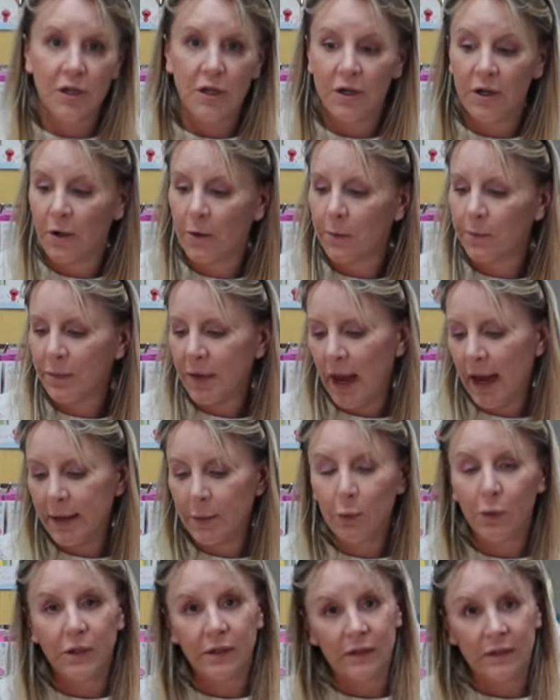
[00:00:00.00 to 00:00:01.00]
You know, I
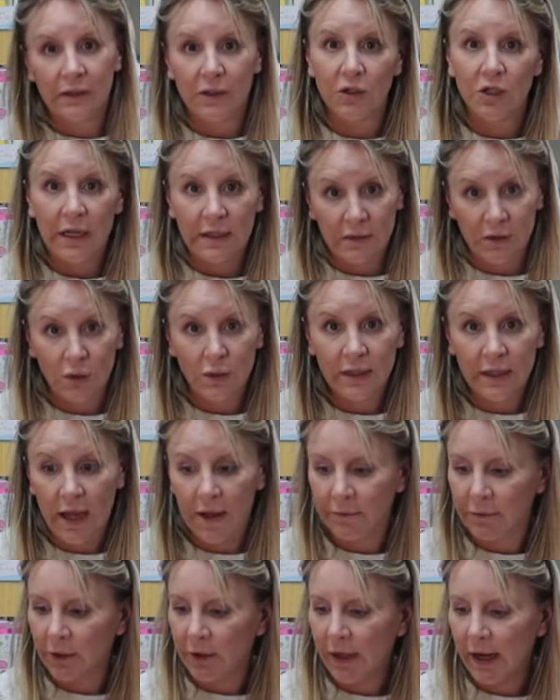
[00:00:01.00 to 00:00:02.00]
wouldn't suggest doing
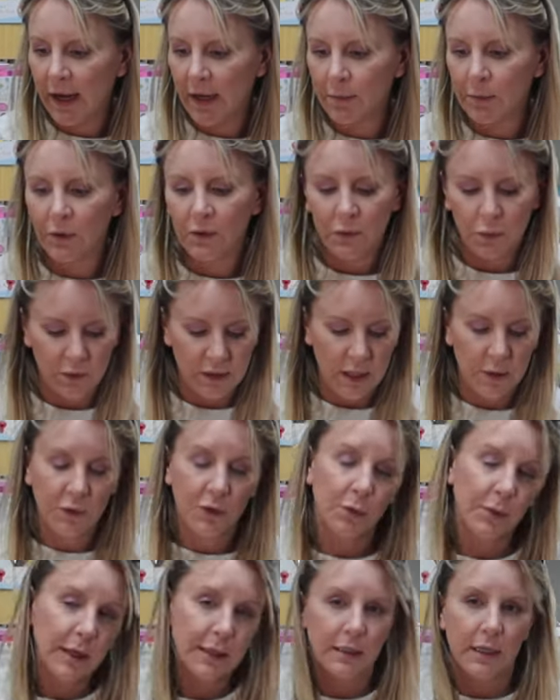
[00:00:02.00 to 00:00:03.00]
that for your animals without
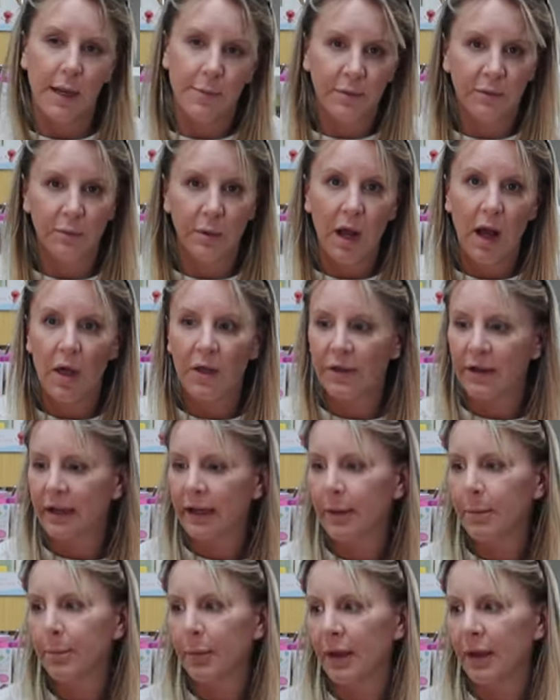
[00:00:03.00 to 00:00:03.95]
the right type of ball in it,